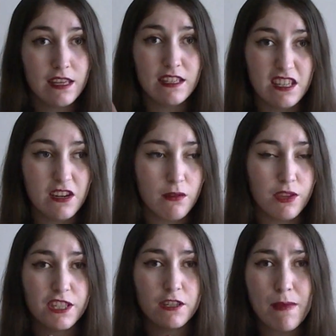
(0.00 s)
you know,
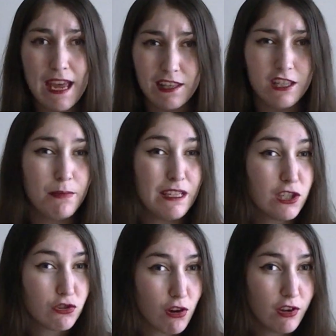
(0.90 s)
the smell is a bit
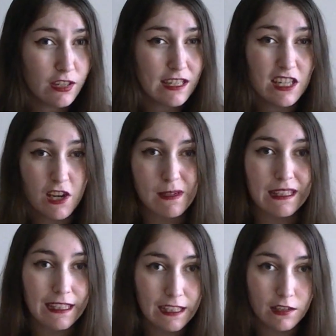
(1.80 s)
stronger, you know,
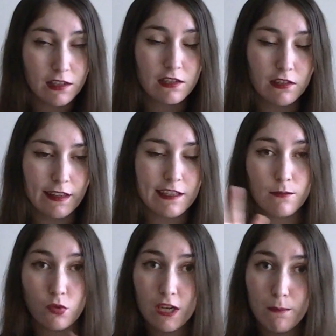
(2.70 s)
it lingers, unlike
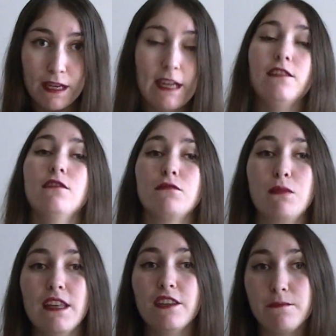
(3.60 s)
some cheaper candles
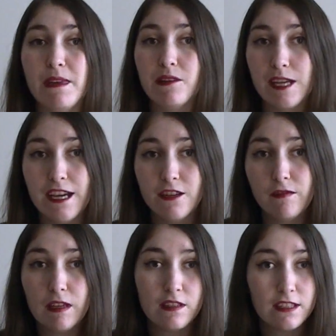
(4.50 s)
where the smell kind of
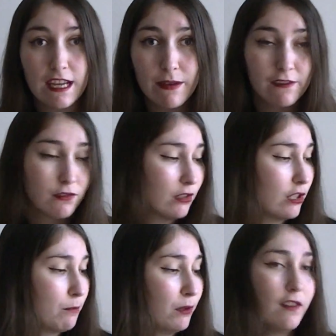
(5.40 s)
filters out after a
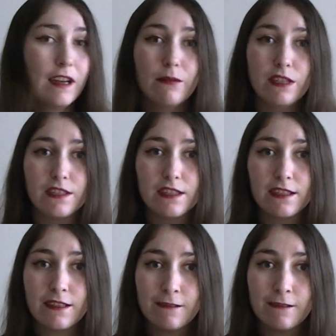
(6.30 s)
couple of hours.